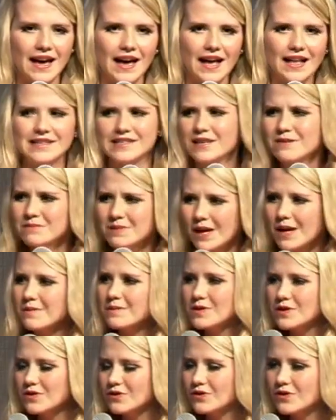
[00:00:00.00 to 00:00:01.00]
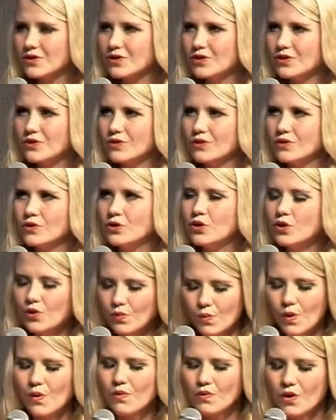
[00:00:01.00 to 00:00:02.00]
and sometimes you
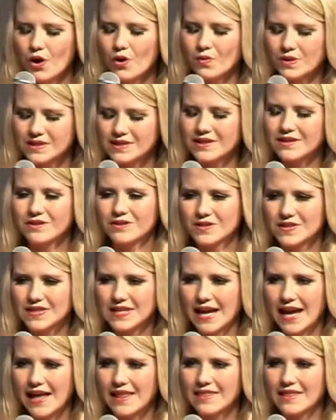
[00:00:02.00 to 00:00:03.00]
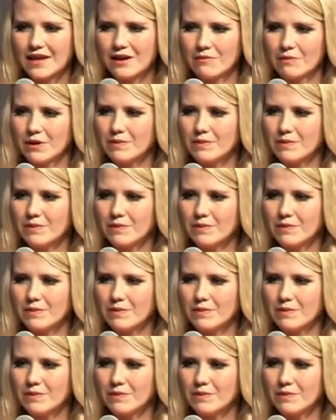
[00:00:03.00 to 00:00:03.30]
won't always understand them.